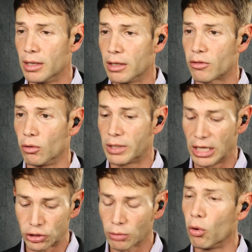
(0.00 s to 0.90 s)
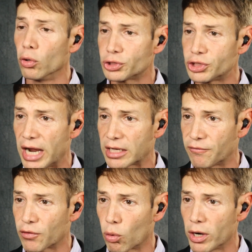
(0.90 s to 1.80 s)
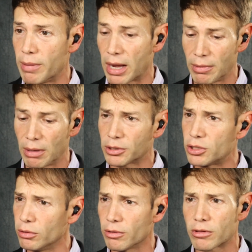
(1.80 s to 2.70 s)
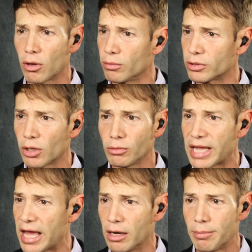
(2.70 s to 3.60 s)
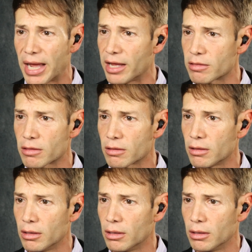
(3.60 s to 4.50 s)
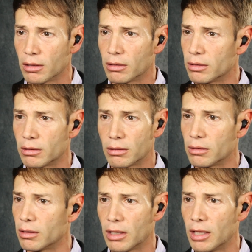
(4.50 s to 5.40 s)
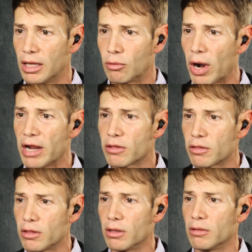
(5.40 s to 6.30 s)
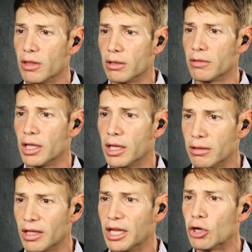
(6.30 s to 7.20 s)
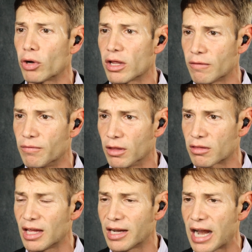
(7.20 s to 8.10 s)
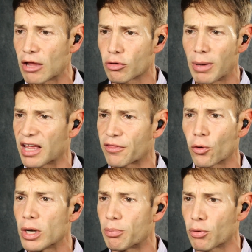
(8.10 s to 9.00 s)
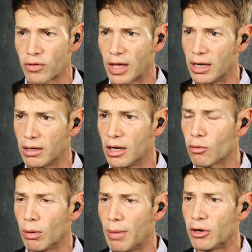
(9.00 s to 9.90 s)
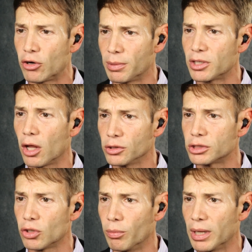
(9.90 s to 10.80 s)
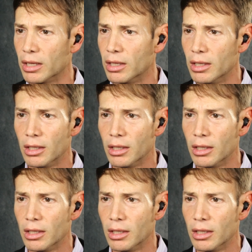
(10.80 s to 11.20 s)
So get your moles checked if you're worried about them. Number 2 is don't tan in beds. It raises the increase of the skin cancer by like 30%, is what my dermatologist told me.